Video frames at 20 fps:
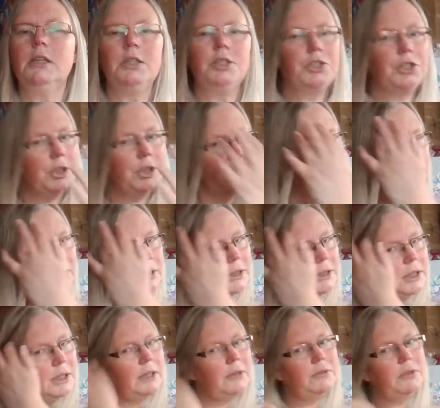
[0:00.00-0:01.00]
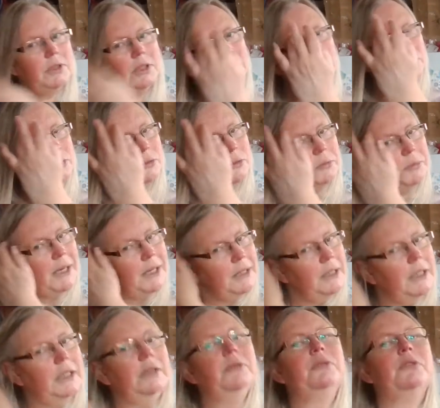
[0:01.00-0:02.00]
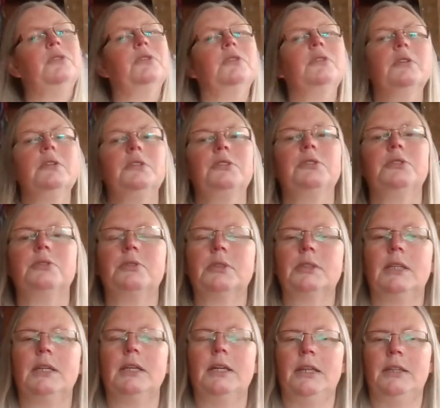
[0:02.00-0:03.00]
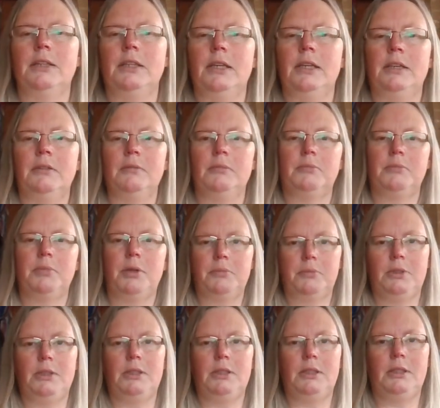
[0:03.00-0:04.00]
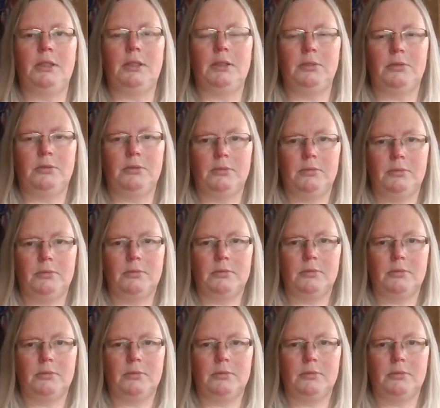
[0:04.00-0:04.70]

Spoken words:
She knit a lovely little bunny for her daughter and then popped it in a little